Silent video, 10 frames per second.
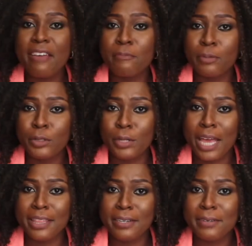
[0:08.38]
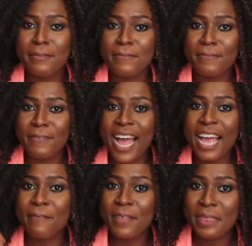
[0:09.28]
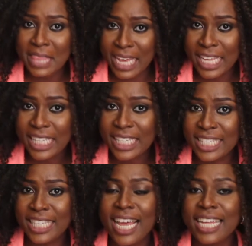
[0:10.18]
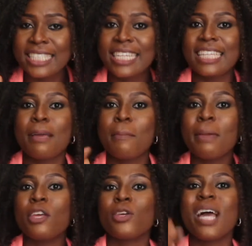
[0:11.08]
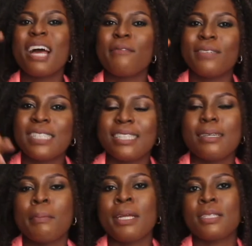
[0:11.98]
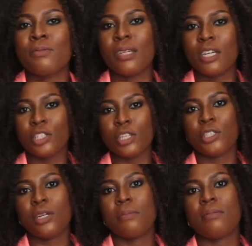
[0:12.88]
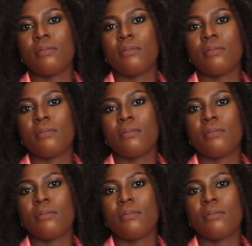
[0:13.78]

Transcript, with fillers: have put together five things that can make you have that amazing relationship.